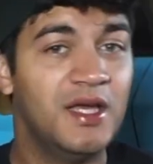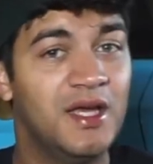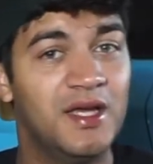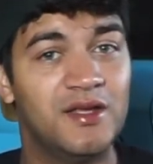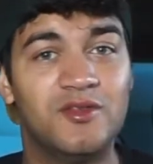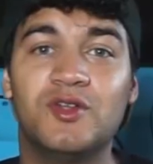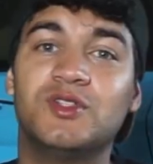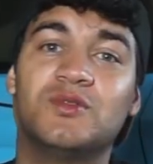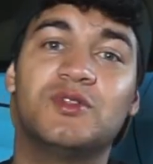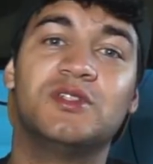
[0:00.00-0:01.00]
and
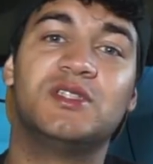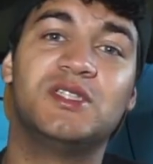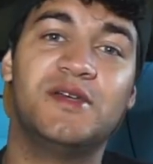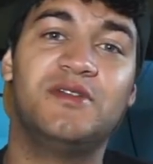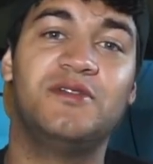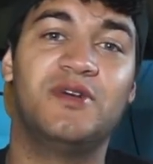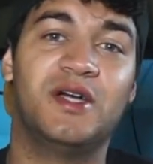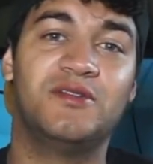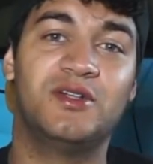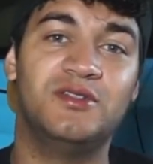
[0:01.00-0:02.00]
those were
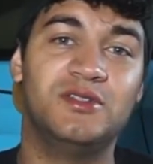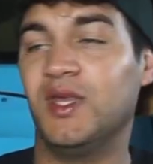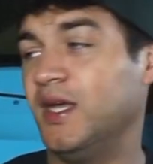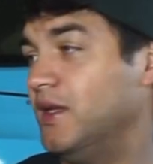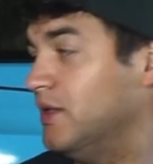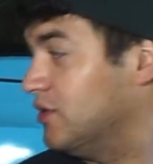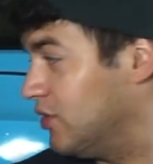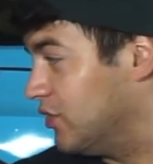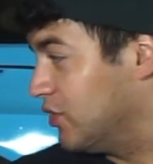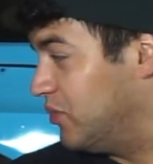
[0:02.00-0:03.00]
$75. And all the